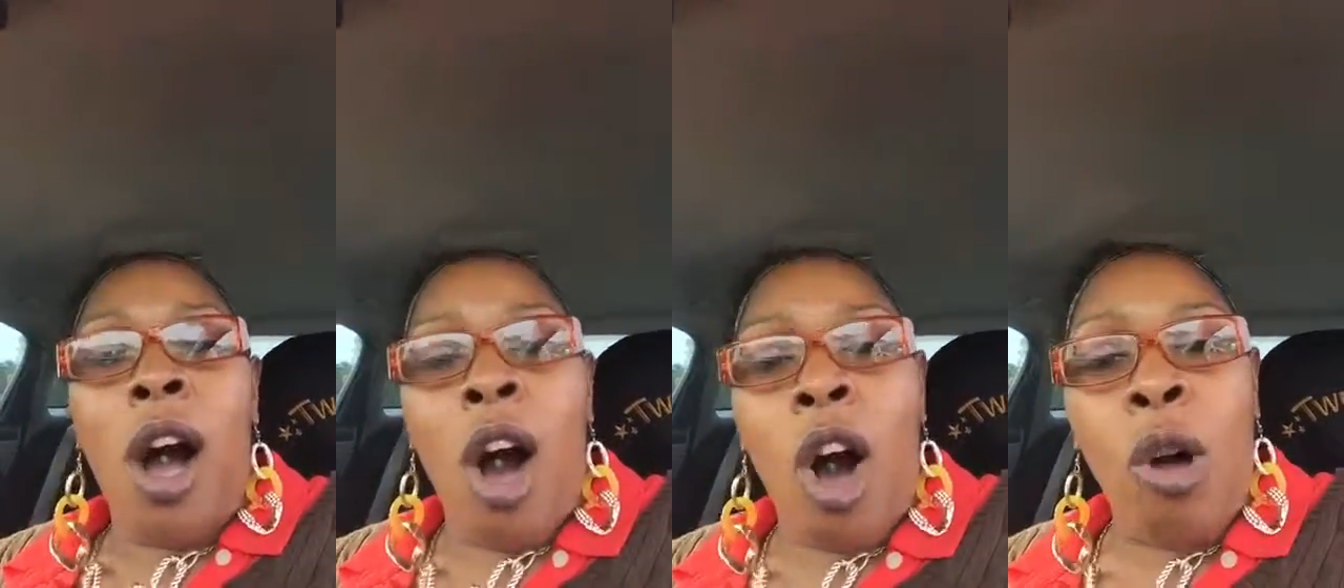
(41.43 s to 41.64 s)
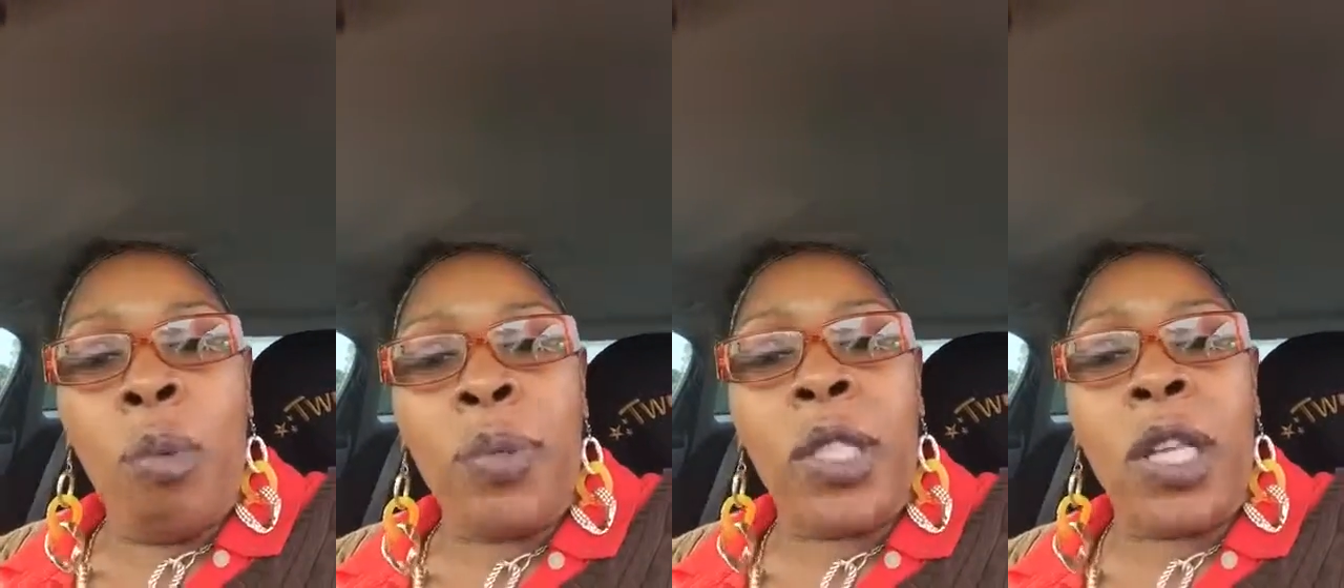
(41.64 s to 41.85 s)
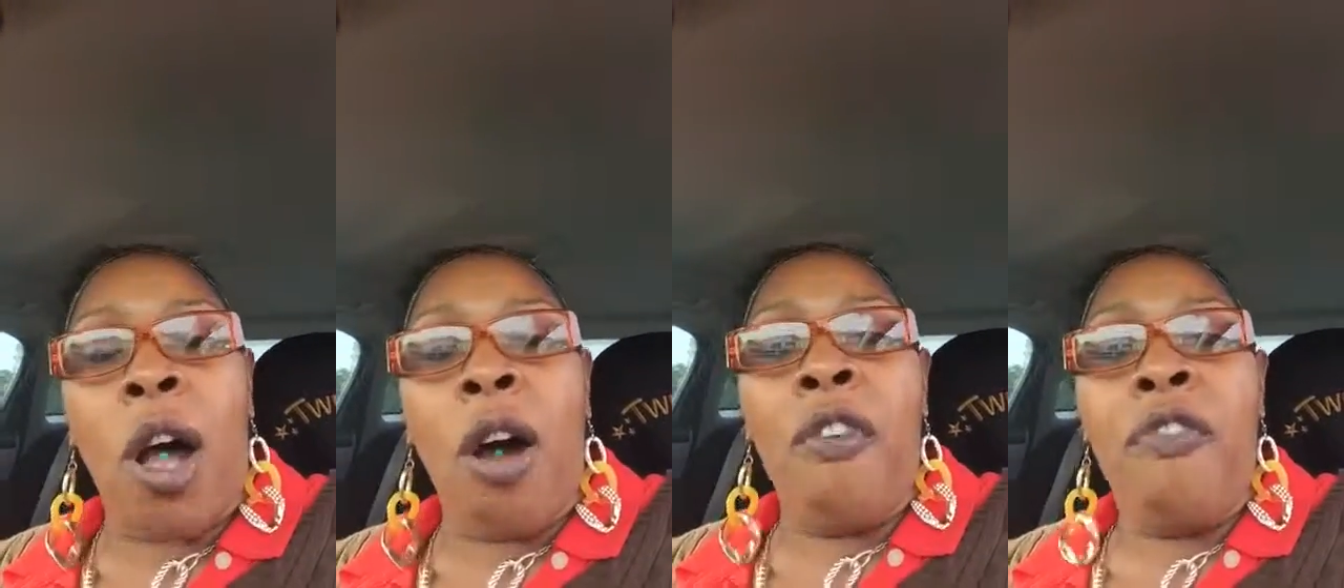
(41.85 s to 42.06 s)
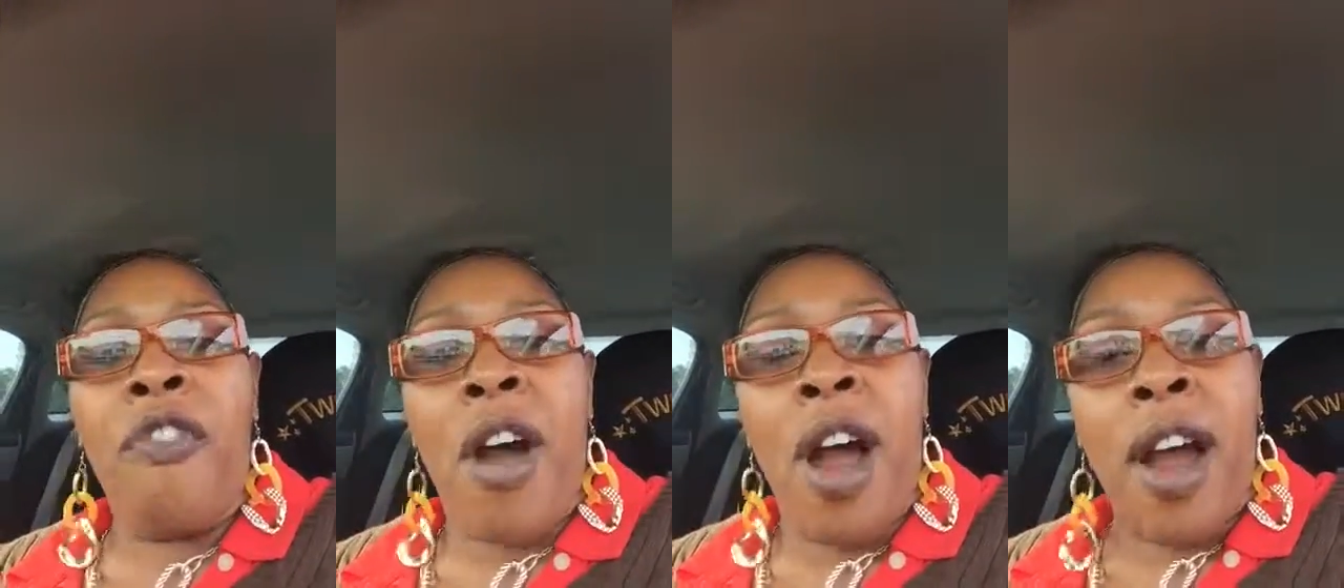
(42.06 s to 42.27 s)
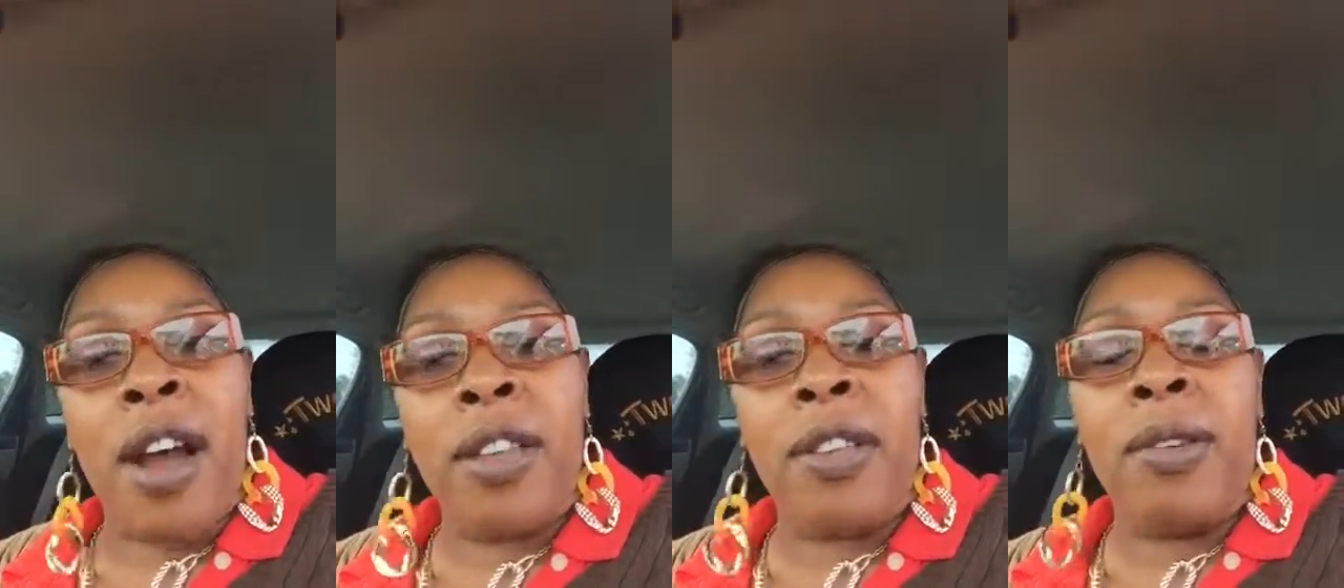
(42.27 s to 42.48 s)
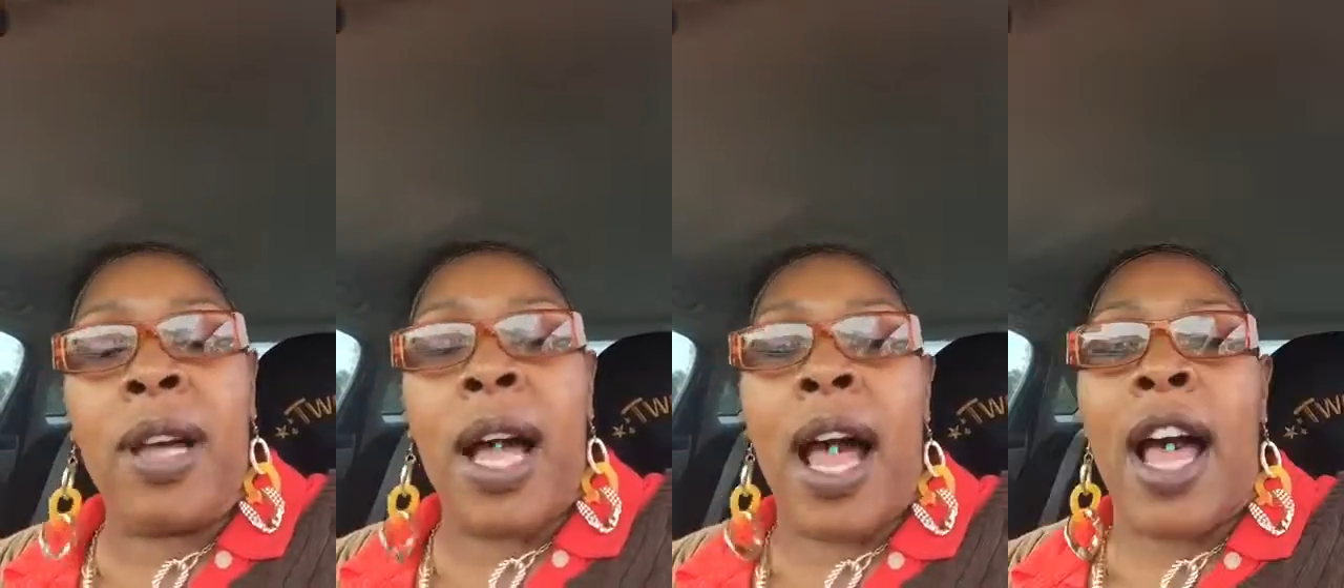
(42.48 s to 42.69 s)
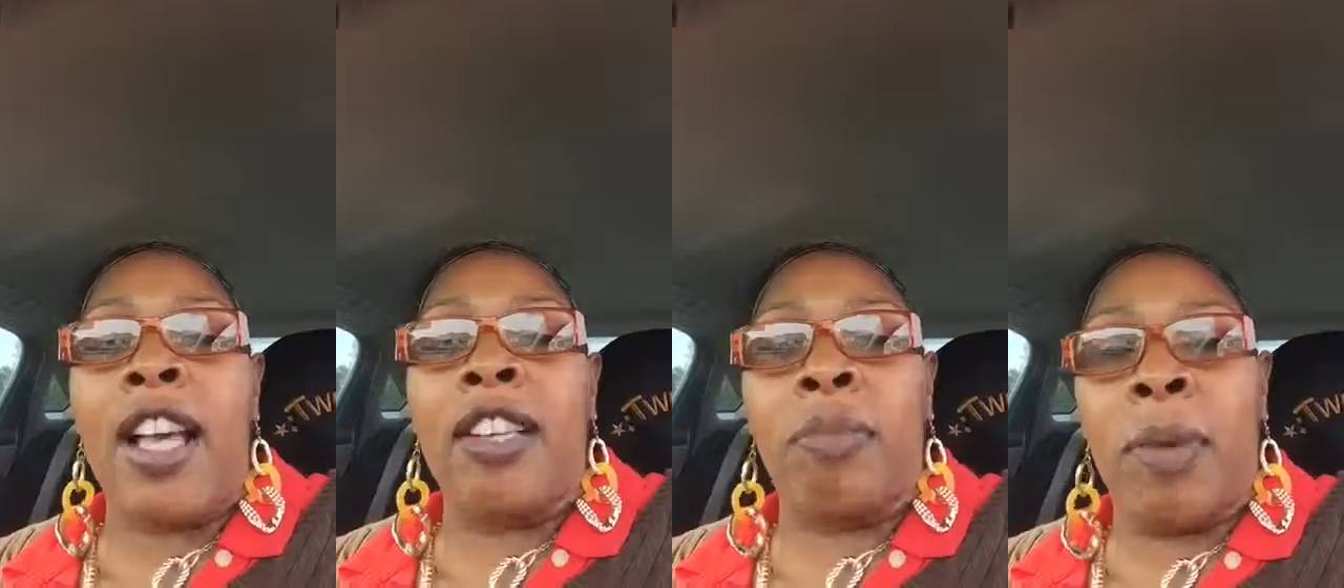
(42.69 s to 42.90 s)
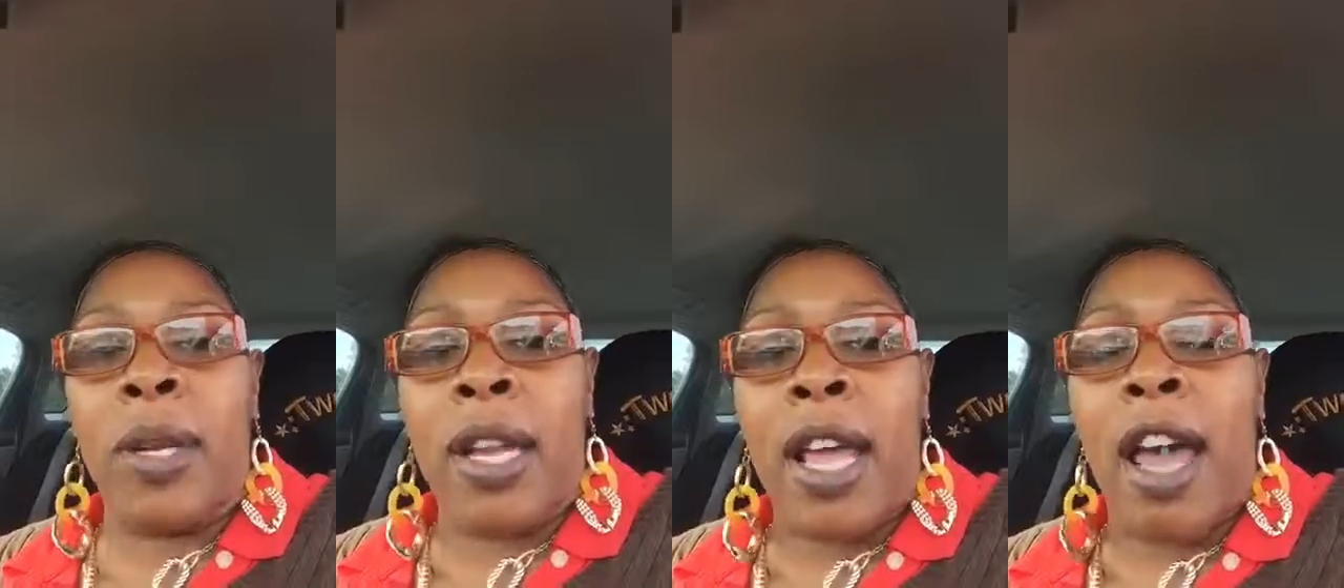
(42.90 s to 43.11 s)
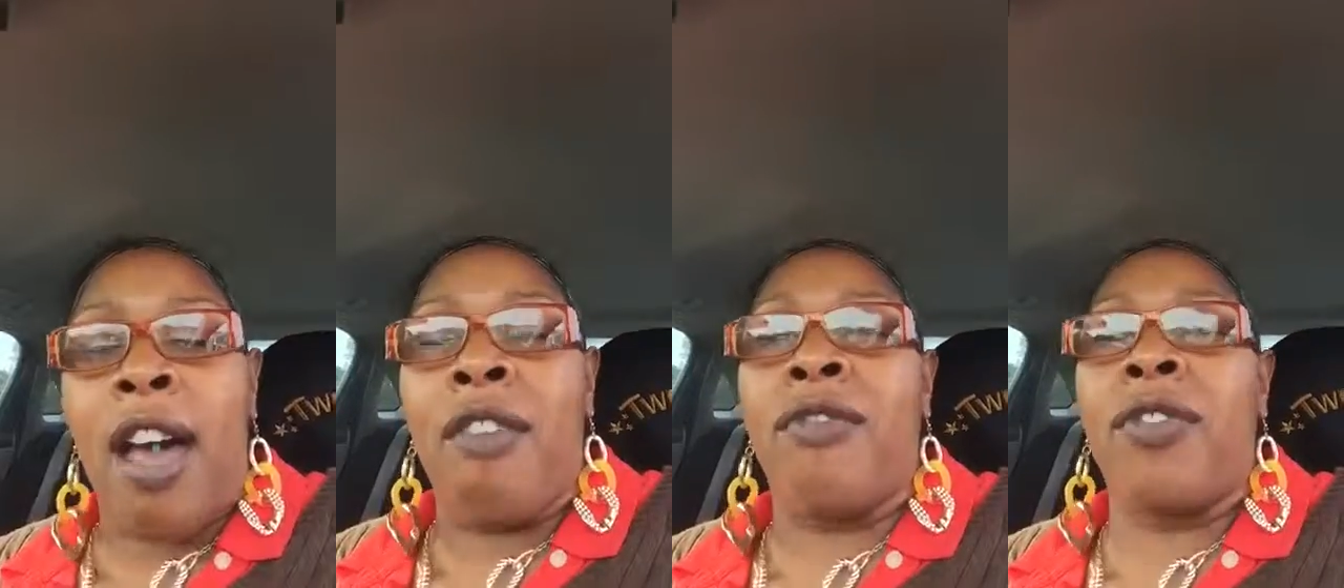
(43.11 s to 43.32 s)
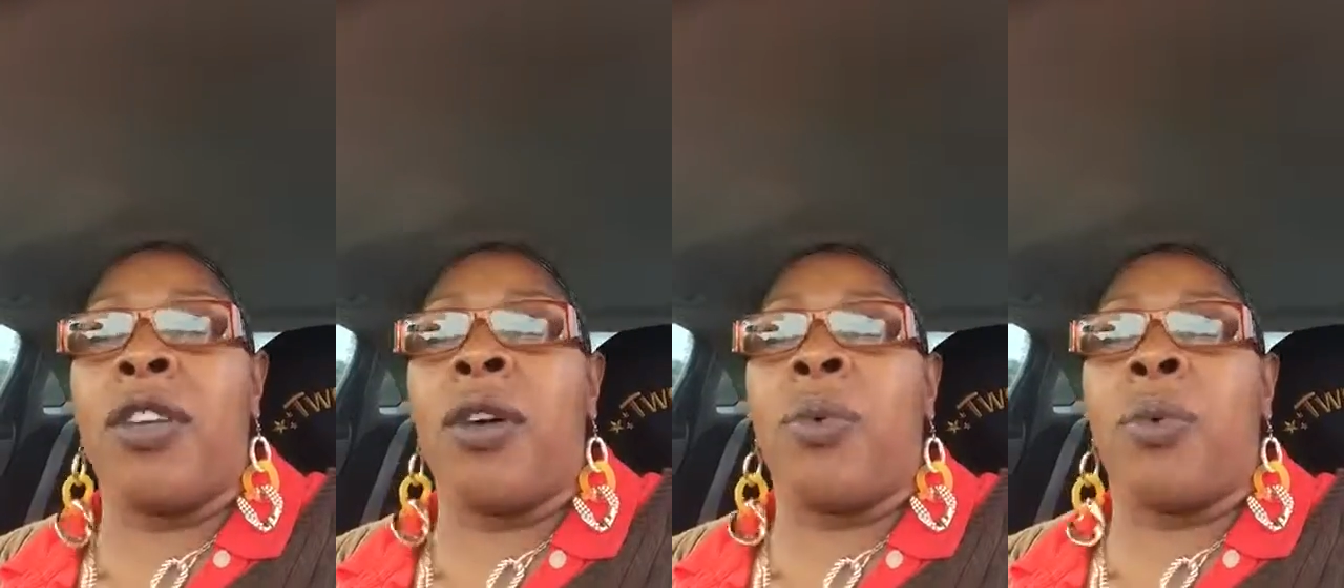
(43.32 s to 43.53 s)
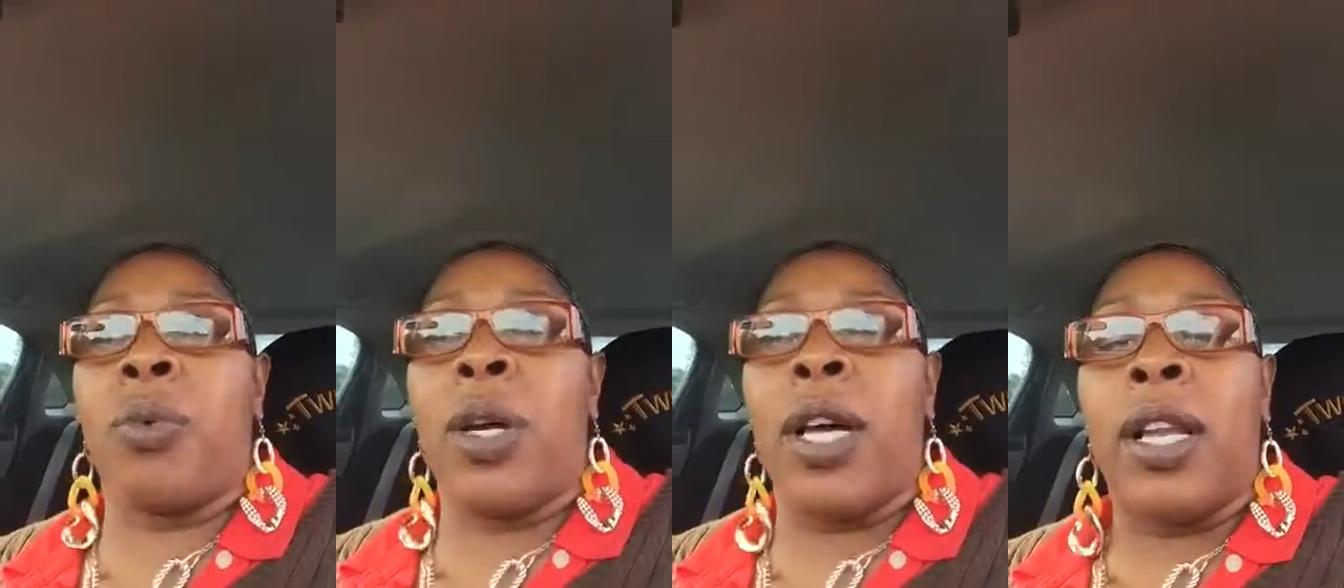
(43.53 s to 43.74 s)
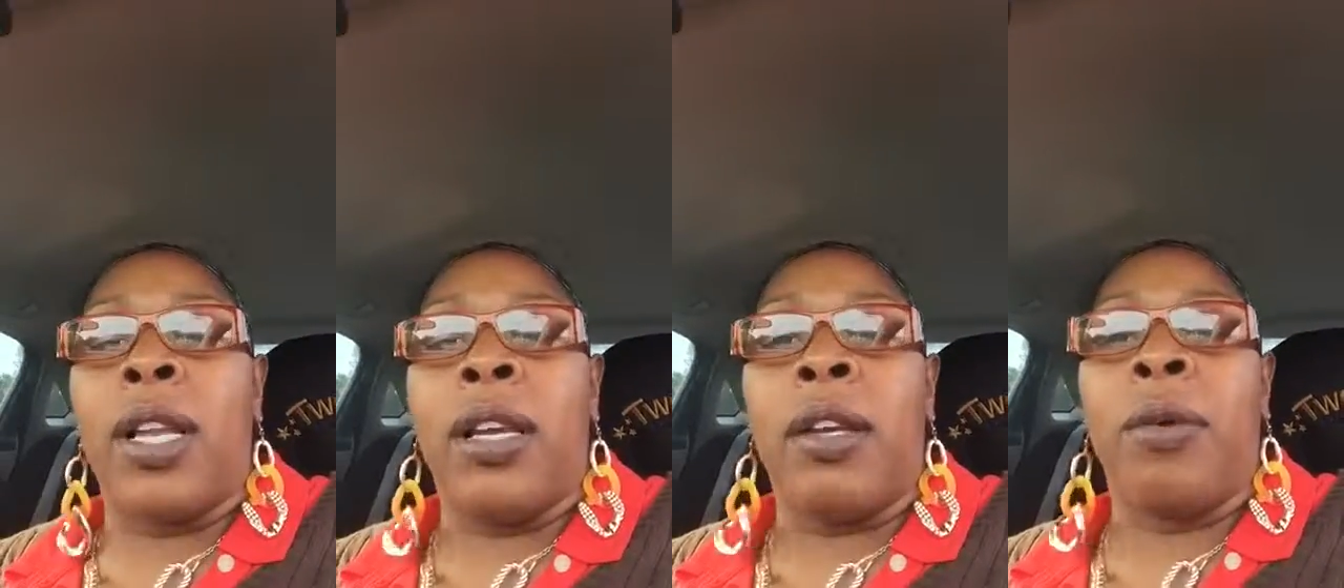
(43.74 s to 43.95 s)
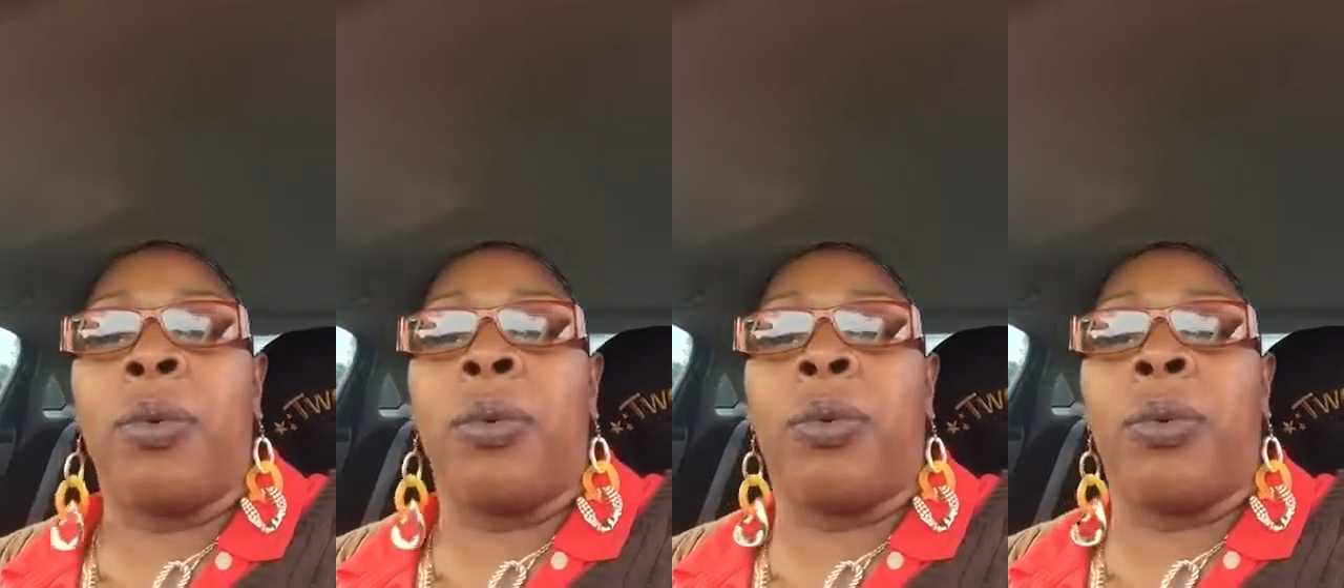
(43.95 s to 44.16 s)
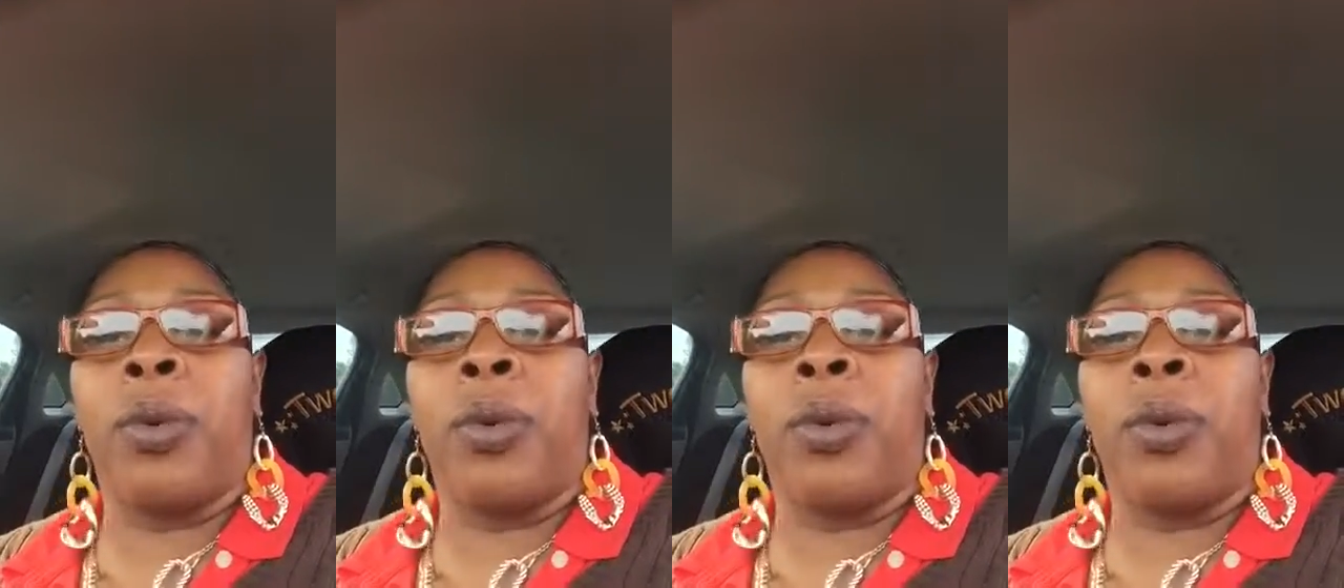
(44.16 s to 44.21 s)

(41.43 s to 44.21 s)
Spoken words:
Hope so far you guys been having a really,